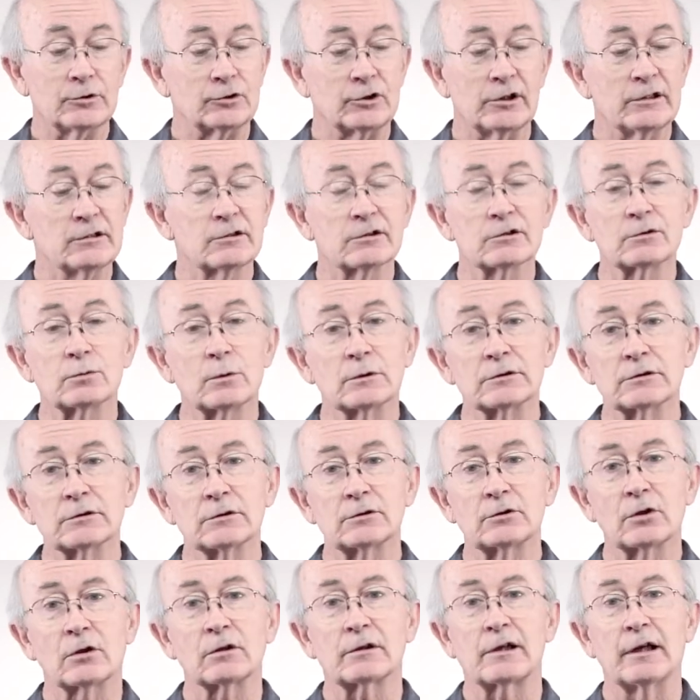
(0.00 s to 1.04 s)
Jesus
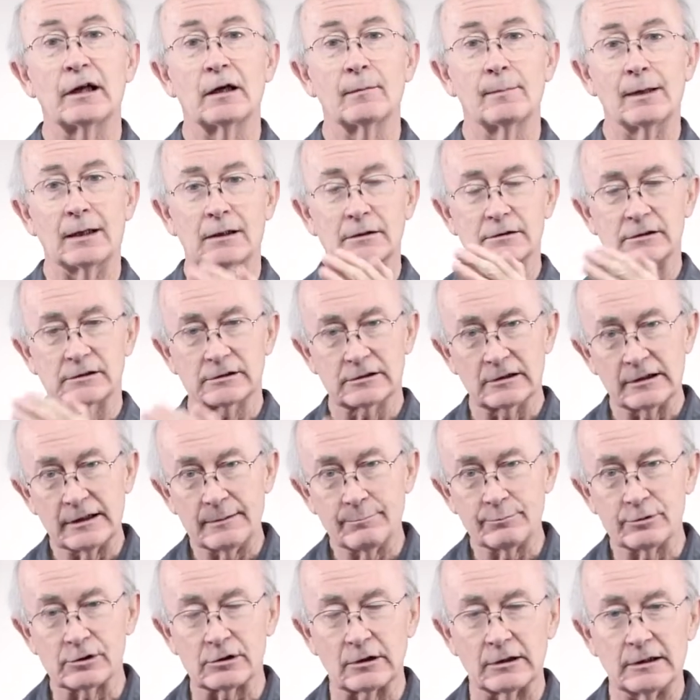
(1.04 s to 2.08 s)
wasn't talking about
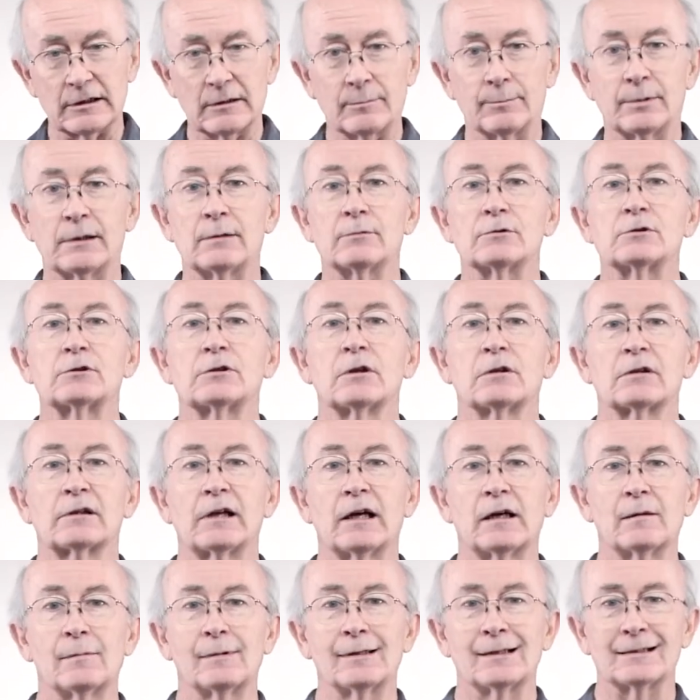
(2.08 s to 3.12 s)
sleep, sleep. He was
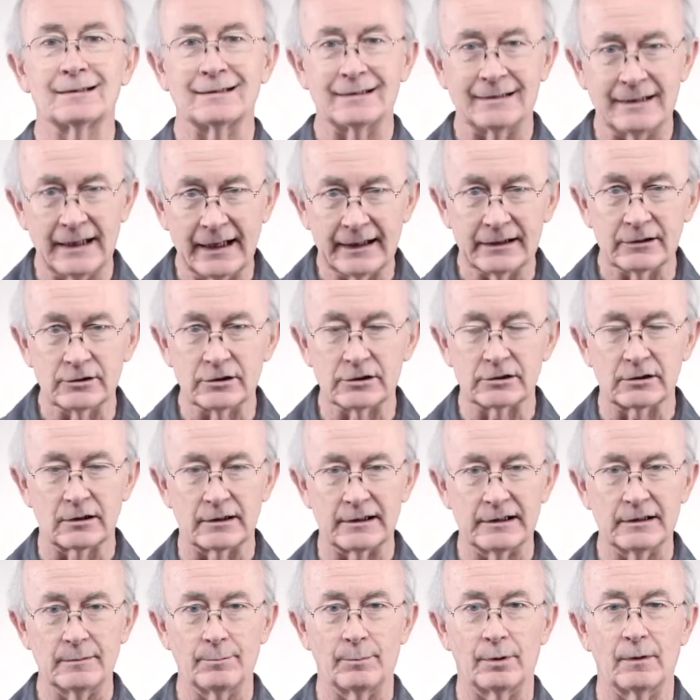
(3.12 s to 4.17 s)
talking about dead
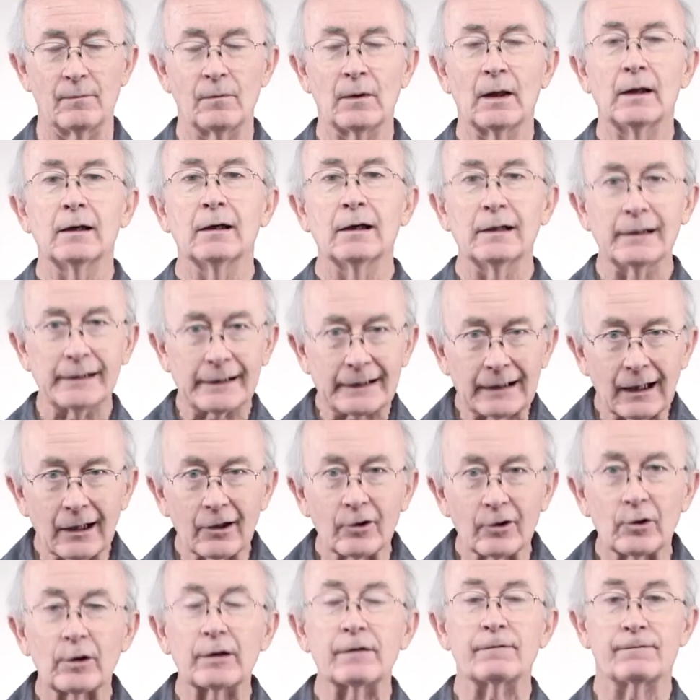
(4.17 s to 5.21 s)
sleep. And he
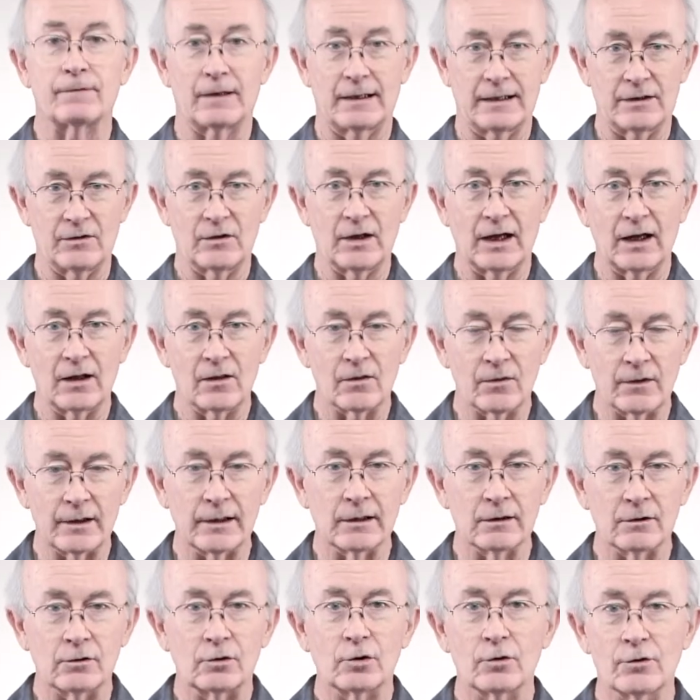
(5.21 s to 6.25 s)
clarified that
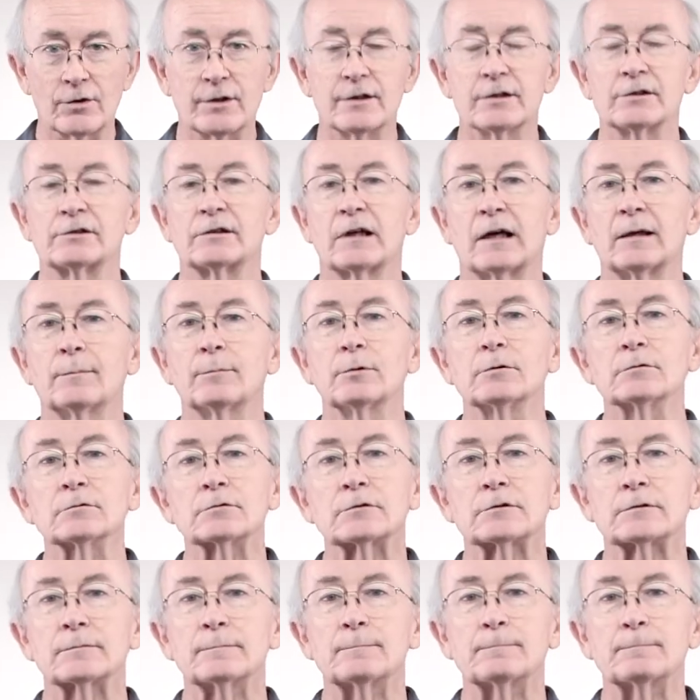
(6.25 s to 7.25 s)
then to the disciples.